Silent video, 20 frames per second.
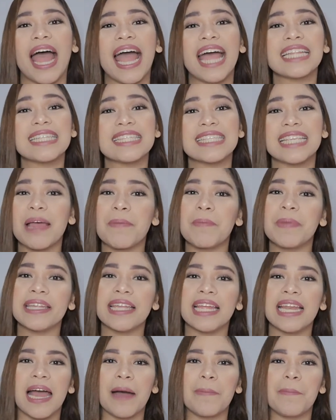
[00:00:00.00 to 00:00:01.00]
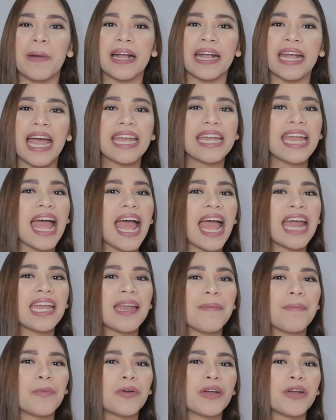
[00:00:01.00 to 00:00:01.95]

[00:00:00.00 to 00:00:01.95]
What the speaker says: At sabi nila, pagka nahanap